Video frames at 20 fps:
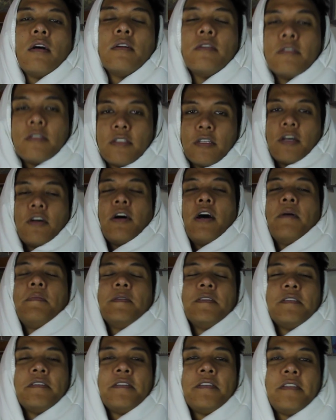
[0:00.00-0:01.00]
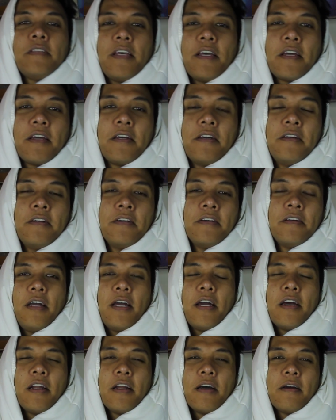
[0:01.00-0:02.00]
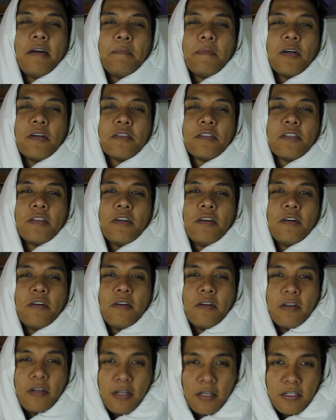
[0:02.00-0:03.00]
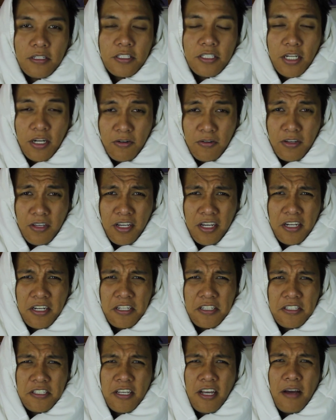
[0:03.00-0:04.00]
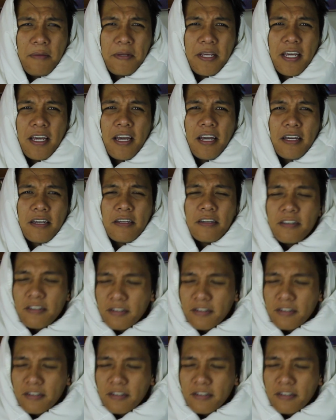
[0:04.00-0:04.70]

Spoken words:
So I've been sick, and I'm also generally an insomniac.